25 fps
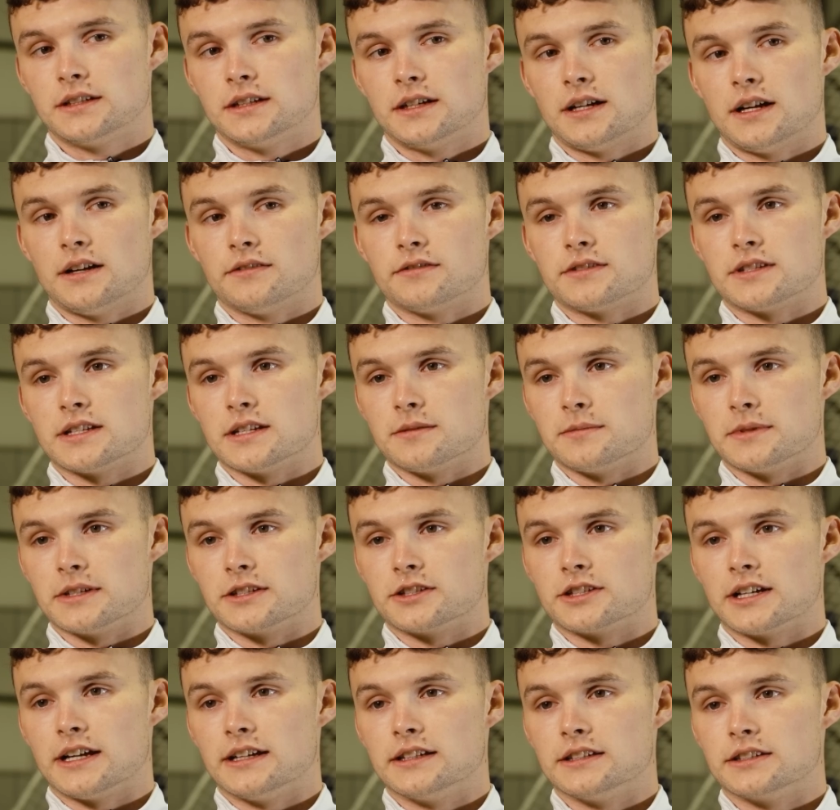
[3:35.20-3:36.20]
obviously a big
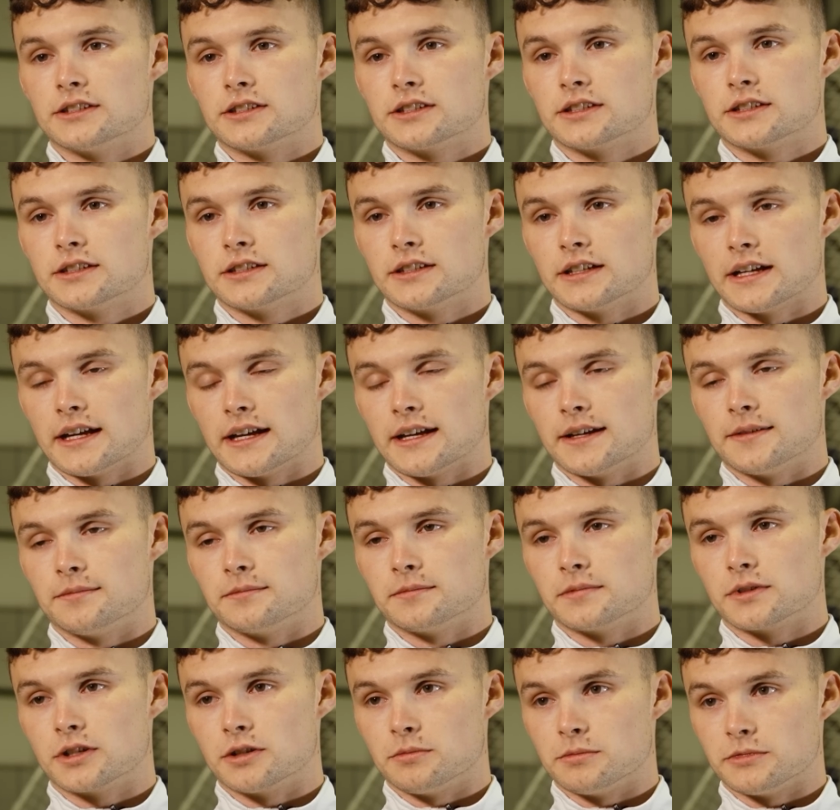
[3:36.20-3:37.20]
challenge.
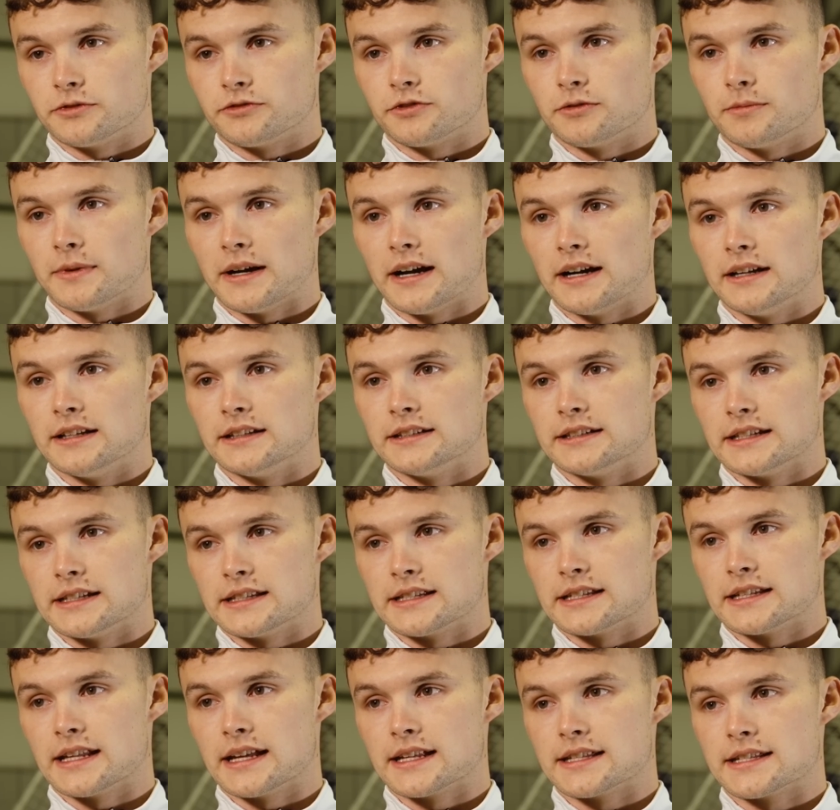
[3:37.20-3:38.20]
Um, coming from Ireland
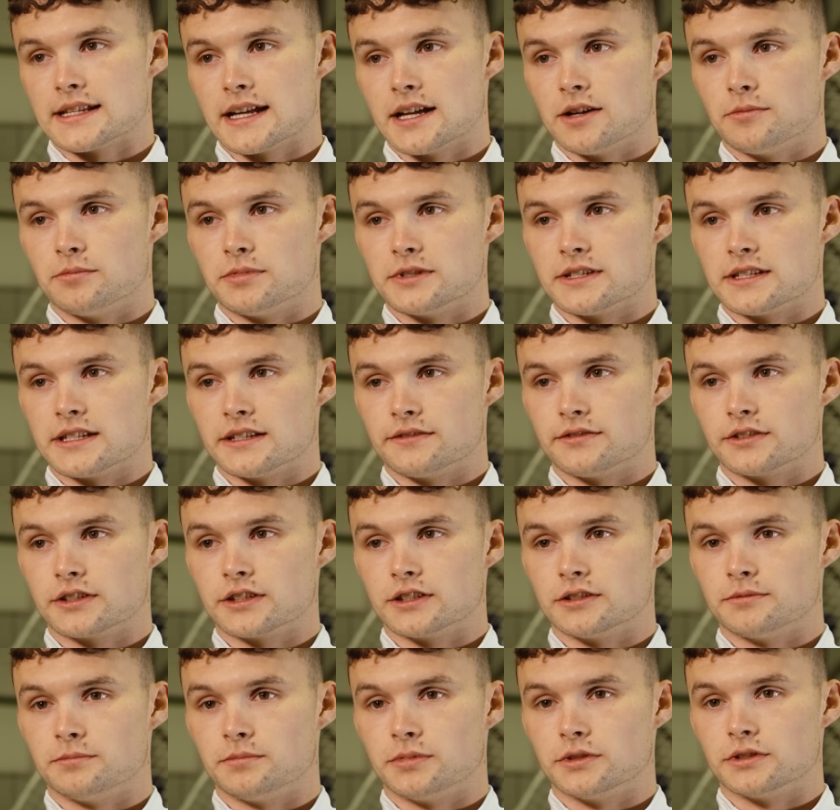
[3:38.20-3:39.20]
into that setup was
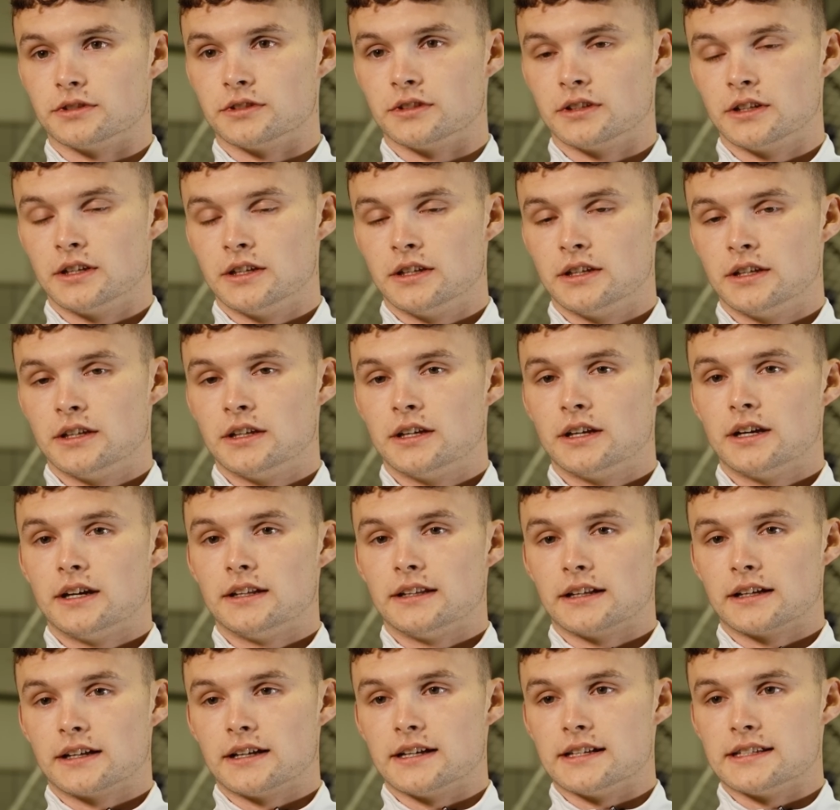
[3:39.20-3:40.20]
difficult, but I
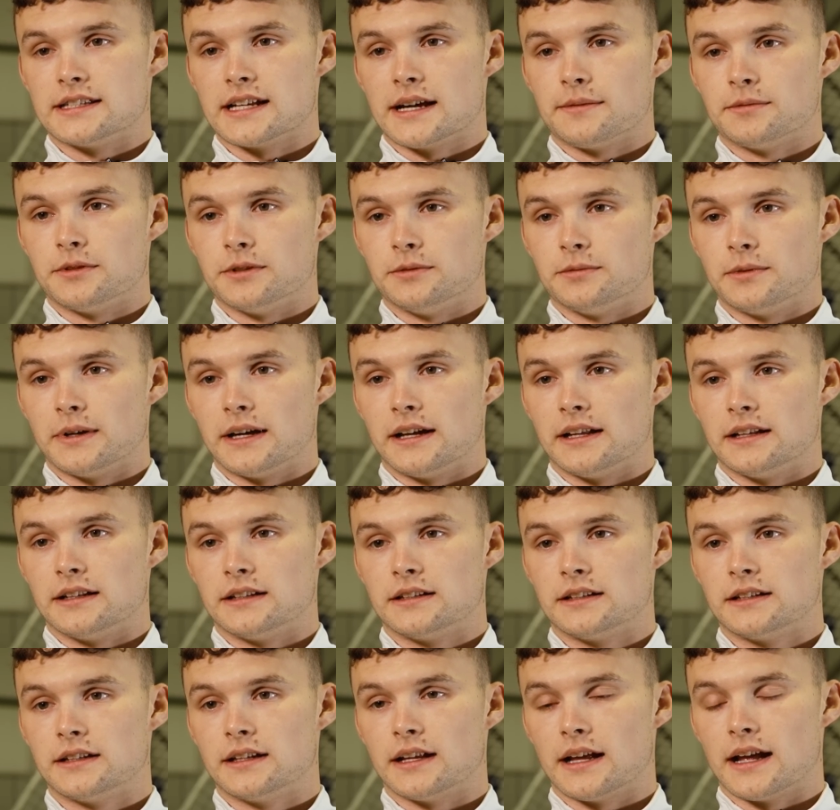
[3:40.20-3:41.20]
think I adapted well.
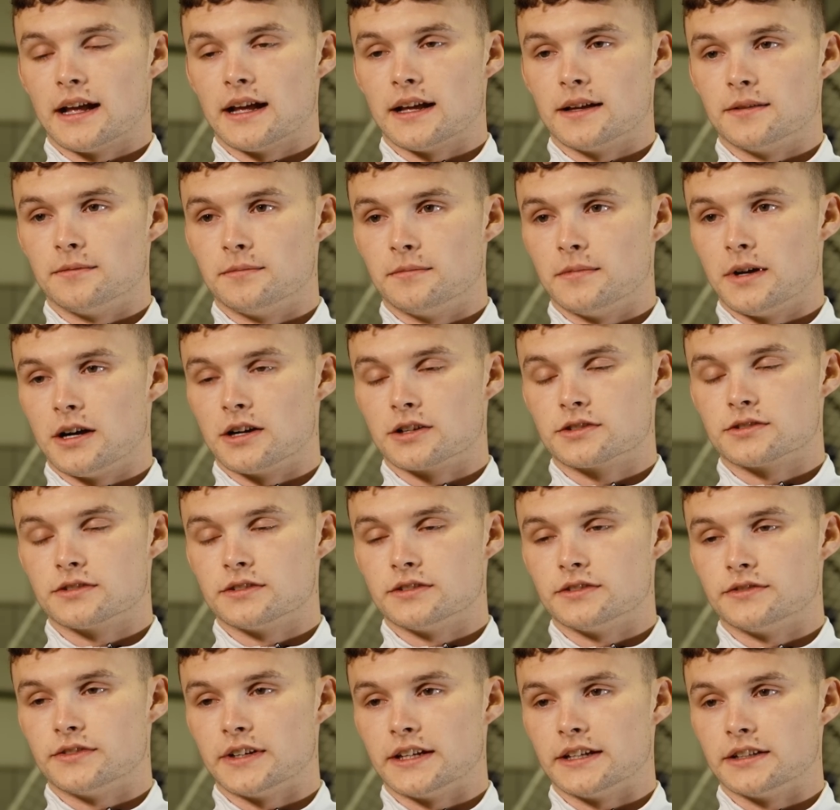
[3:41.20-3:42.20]
Um, Oxford
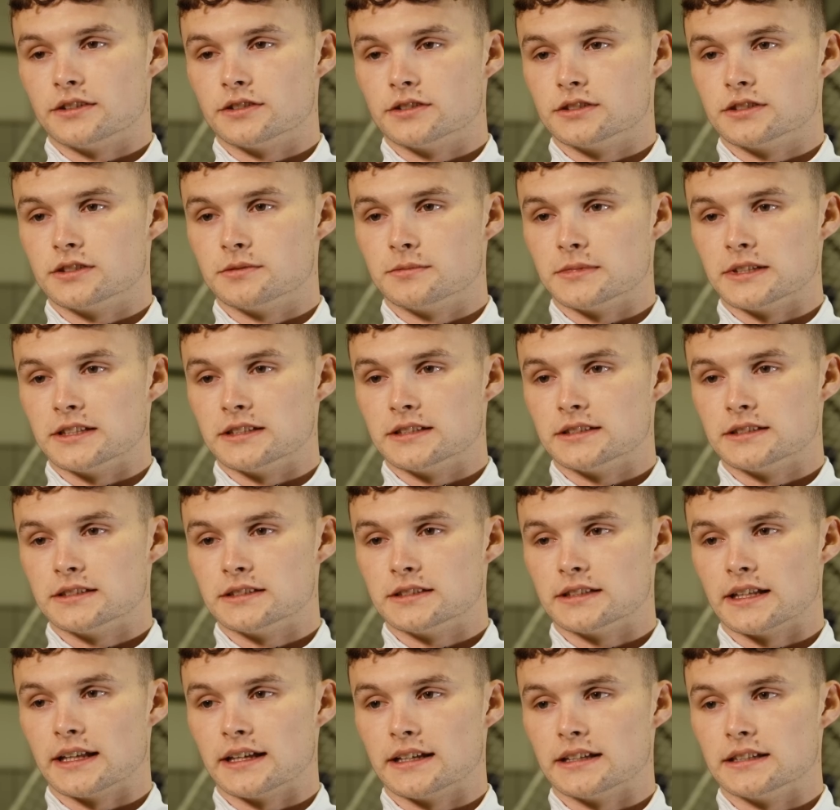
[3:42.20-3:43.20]
were very good to me.
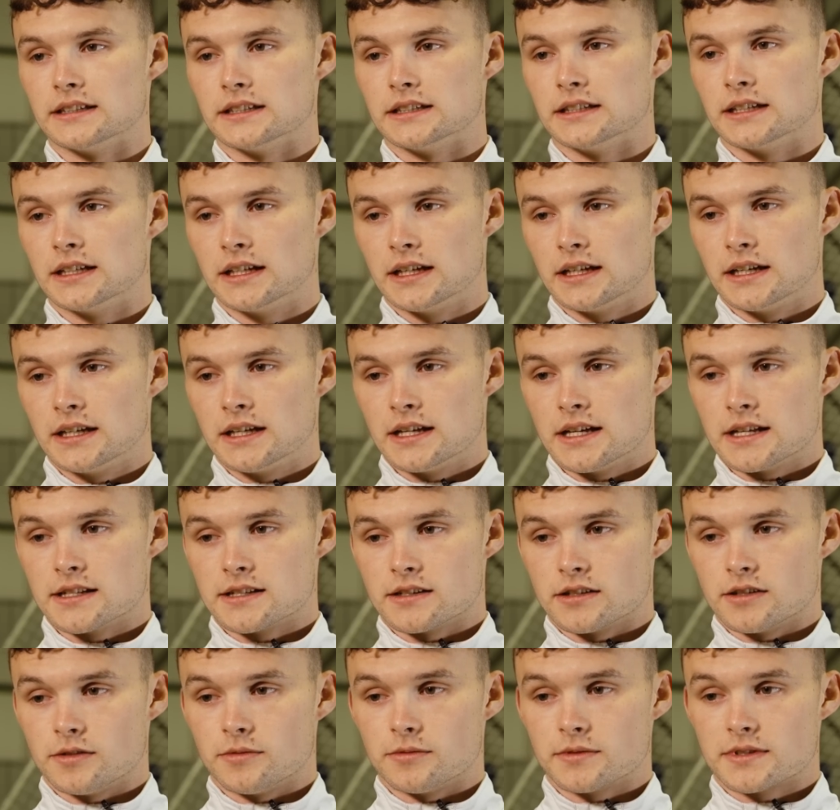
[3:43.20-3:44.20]
They
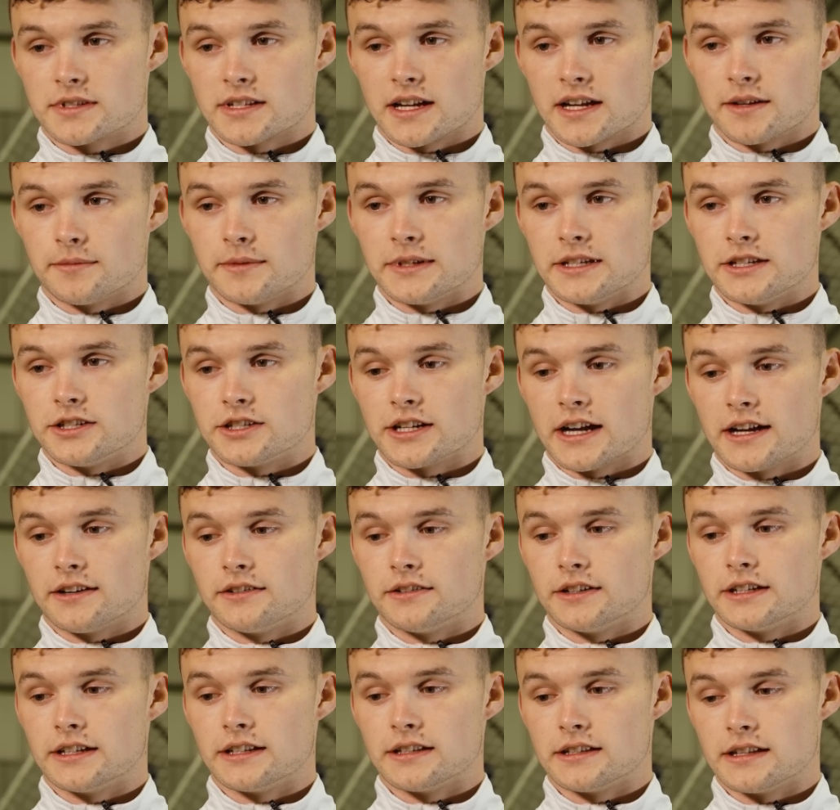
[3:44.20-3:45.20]
sort of signed me in
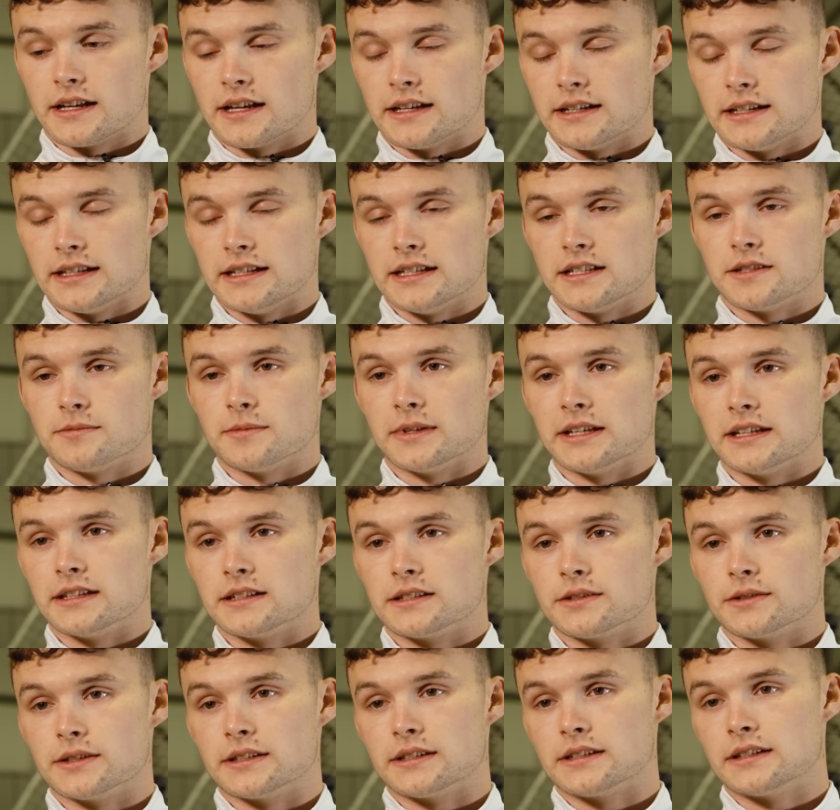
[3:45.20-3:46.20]
January and, and eased me
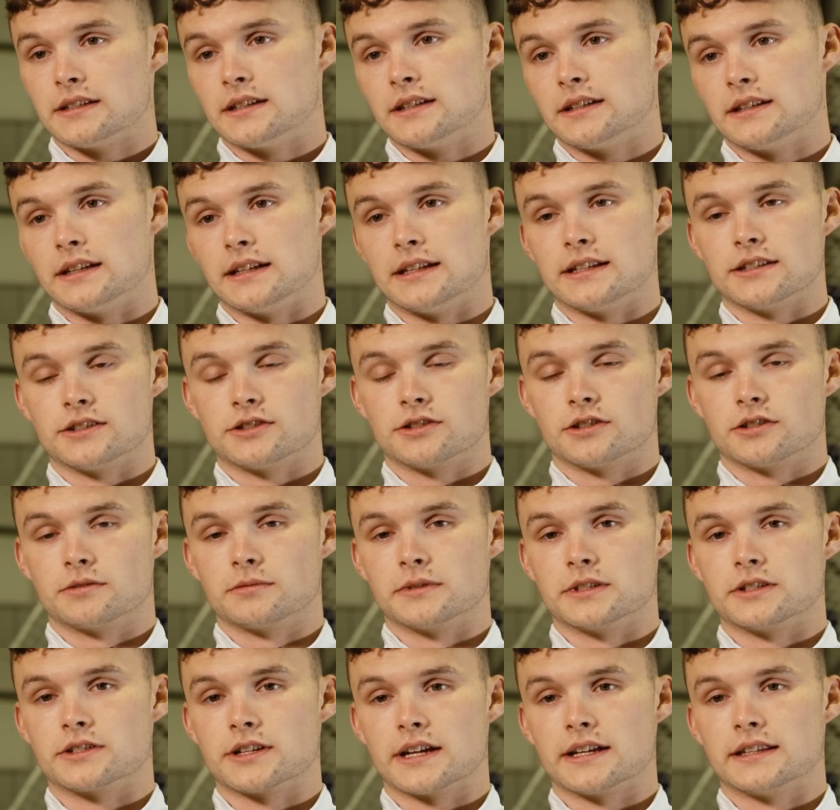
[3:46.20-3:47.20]
into it. They didn't chuck
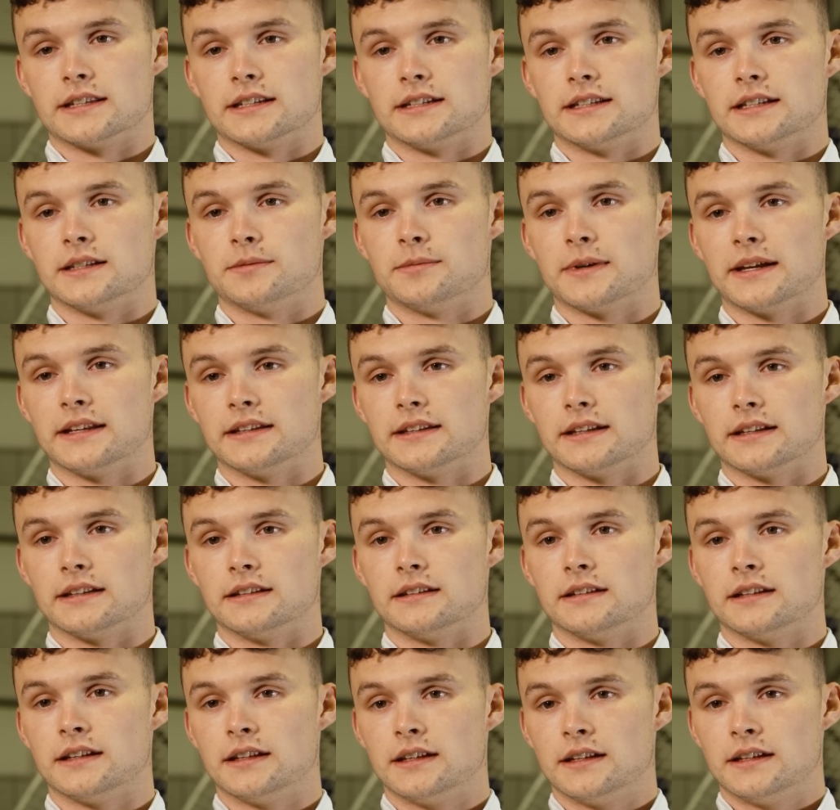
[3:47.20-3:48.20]
me straight in the deep end,
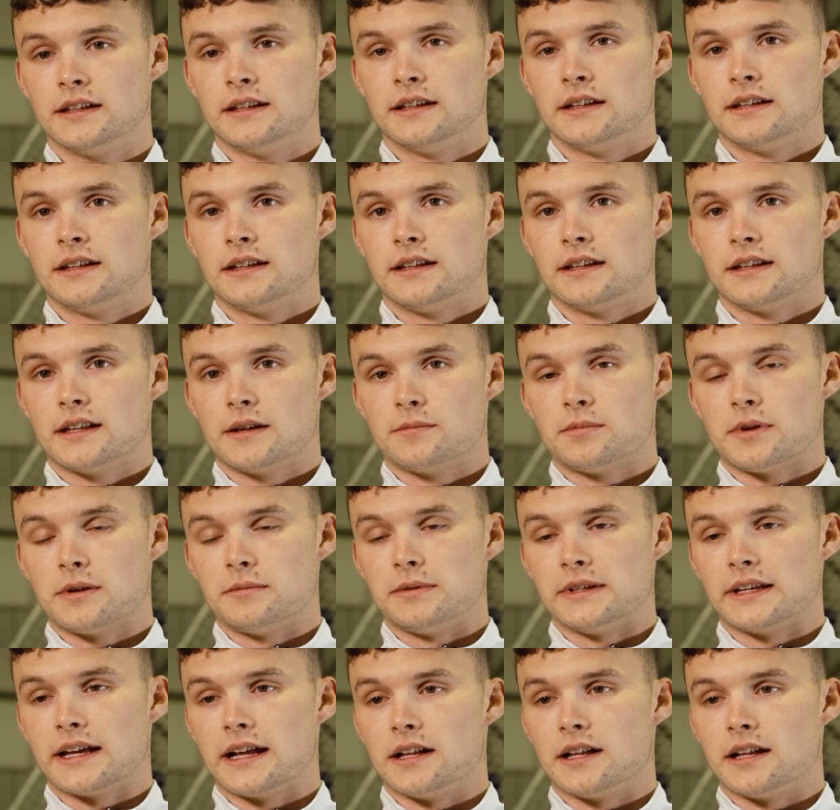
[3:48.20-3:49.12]
and that probably